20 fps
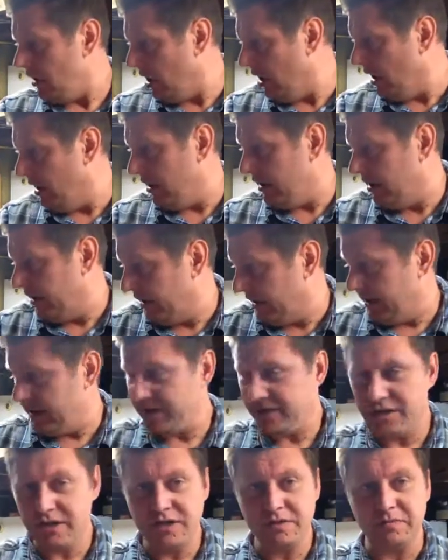
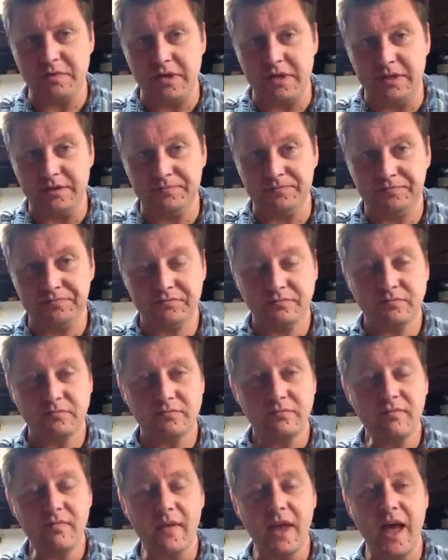excuse me,
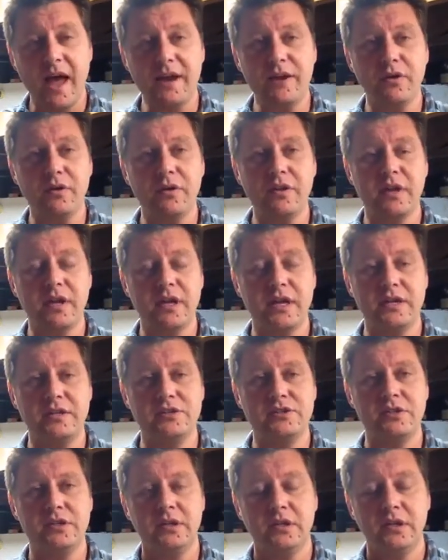I had to go to the
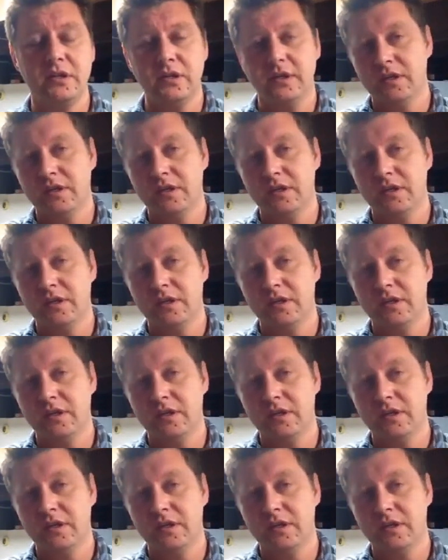kids'